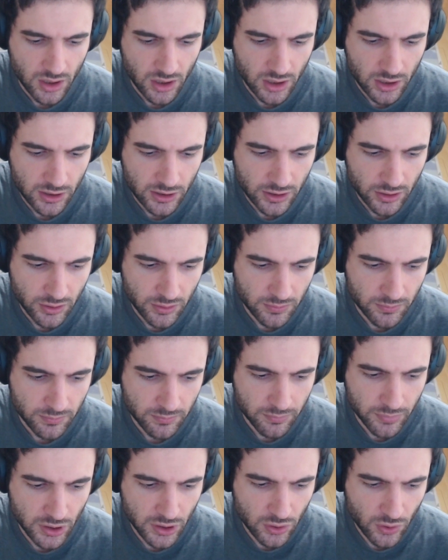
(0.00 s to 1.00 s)

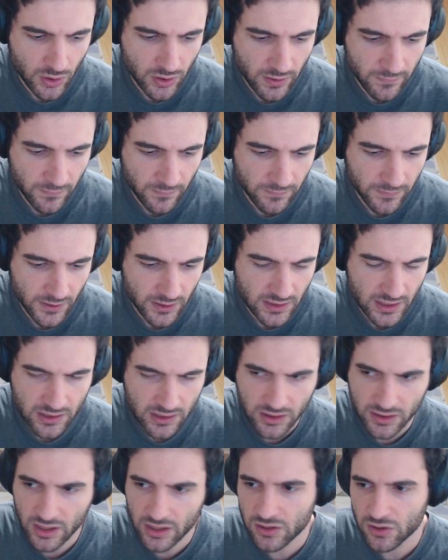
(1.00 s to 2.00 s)
But, I feel like
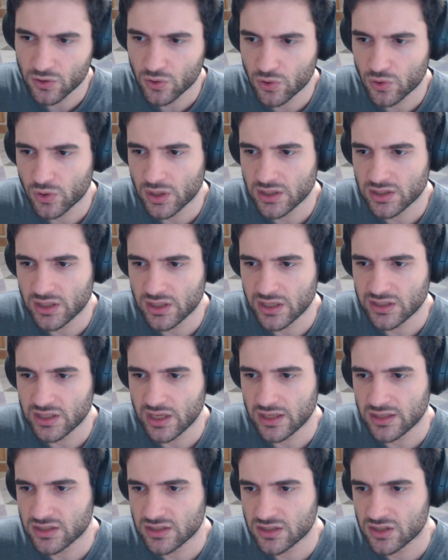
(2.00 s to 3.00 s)
that it
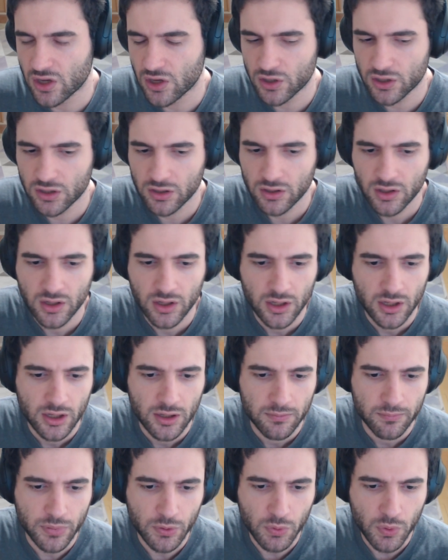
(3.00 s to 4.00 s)
is good,
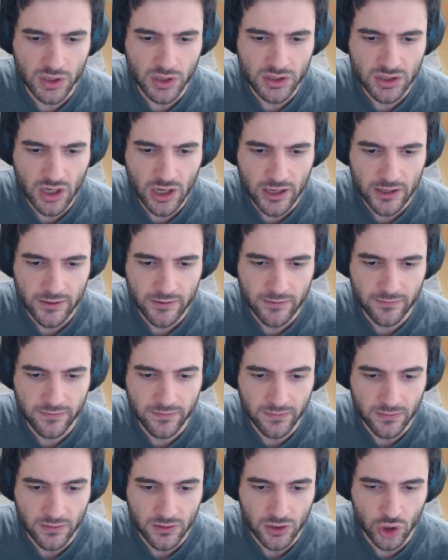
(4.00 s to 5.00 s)
but we want to kind of,
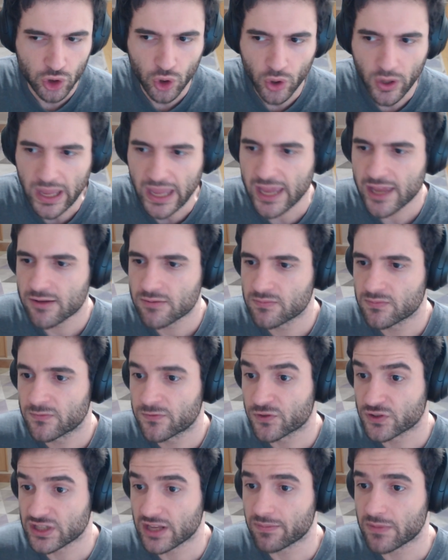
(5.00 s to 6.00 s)
aim
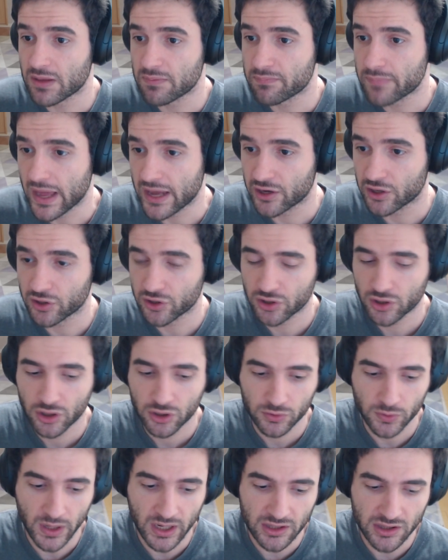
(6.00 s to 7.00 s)
for something better.
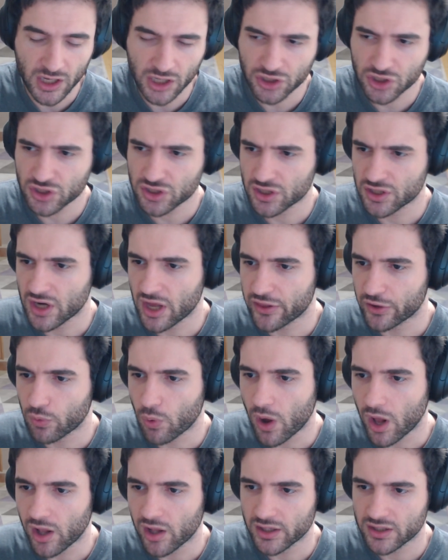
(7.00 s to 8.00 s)
Right, not just another
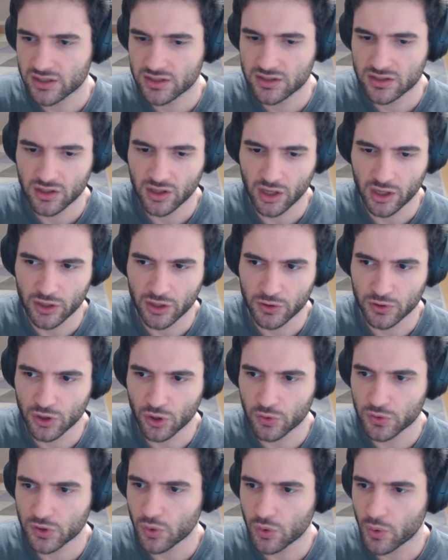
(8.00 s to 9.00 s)
wallet. We
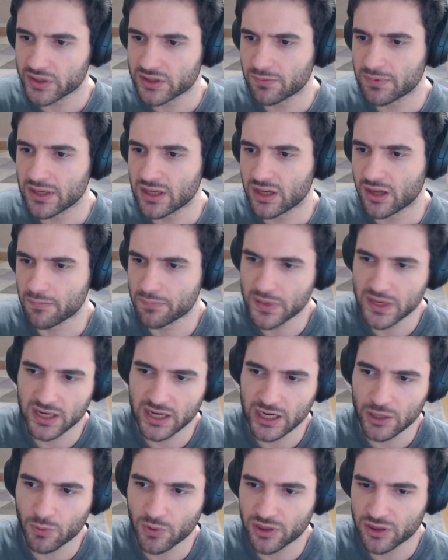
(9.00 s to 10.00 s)
don't want to be
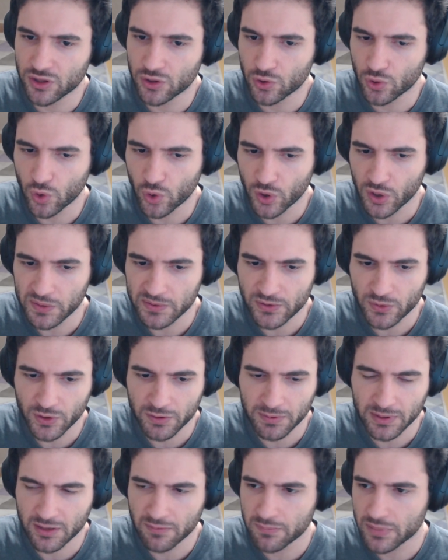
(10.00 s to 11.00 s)
competing with Yoroi. We don't want
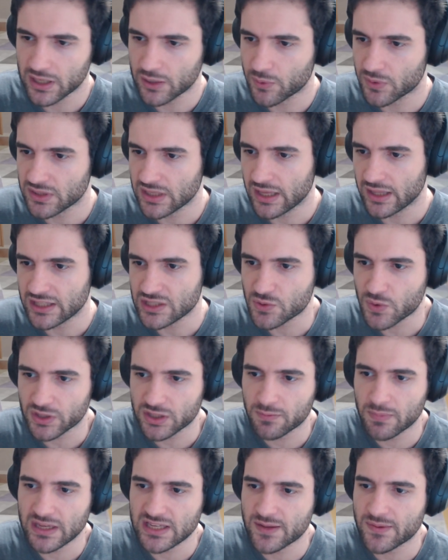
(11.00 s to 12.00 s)
to be competing with Daedalus. You want
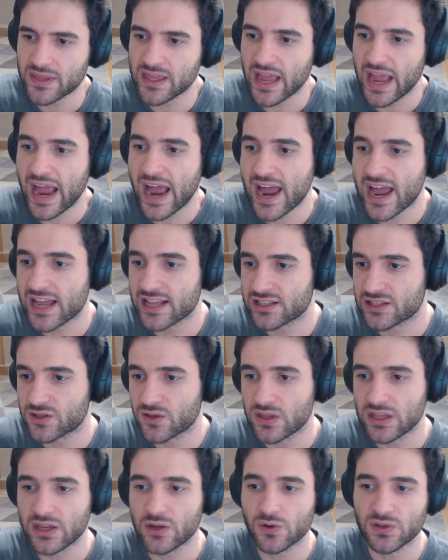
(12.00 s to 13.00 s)
to make something that adds to
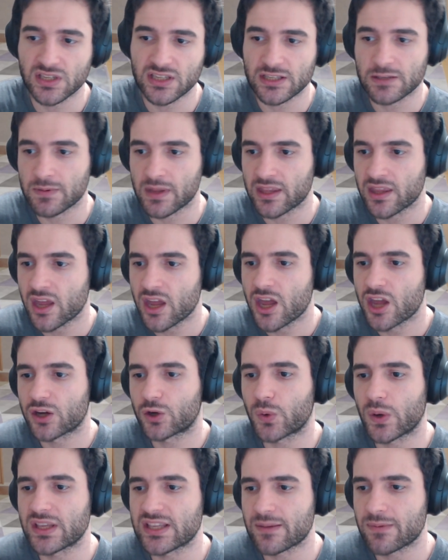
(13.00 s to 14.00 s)
the ecosystem, that
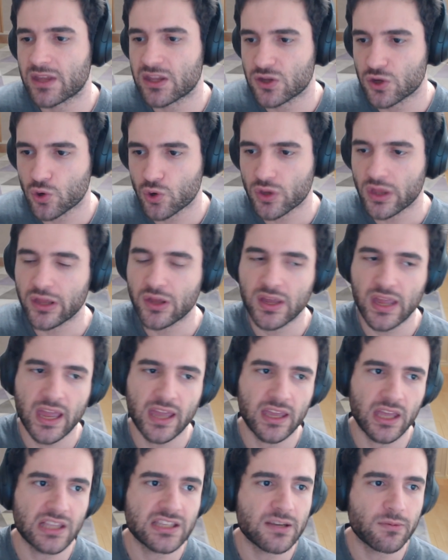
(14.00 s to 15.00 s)
creates something new that you
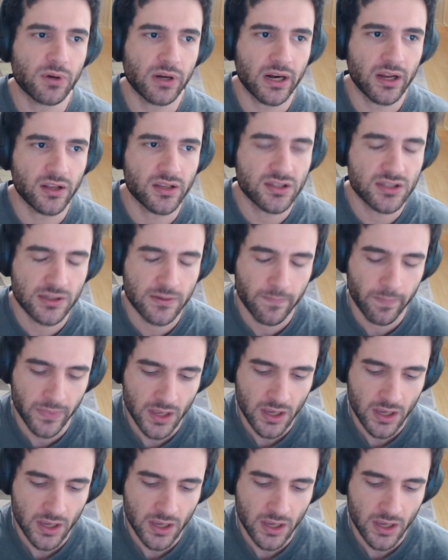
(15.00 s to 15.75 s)
can't get somewhere else.